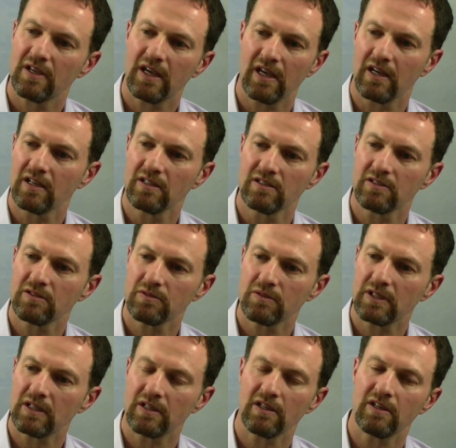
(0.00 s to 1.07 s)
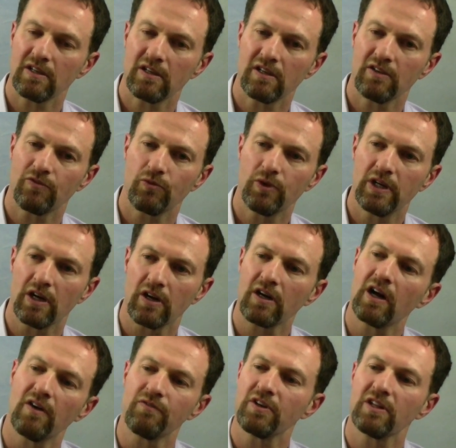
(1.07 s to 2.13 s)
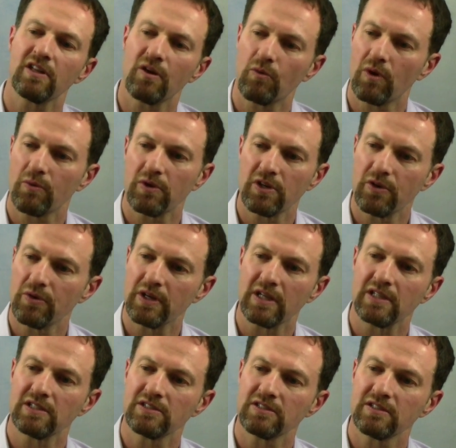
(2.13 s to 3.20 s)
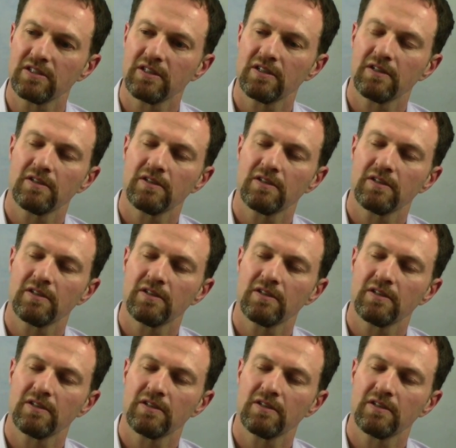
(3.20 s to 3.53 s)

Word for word: And if we are confident that what we're doing is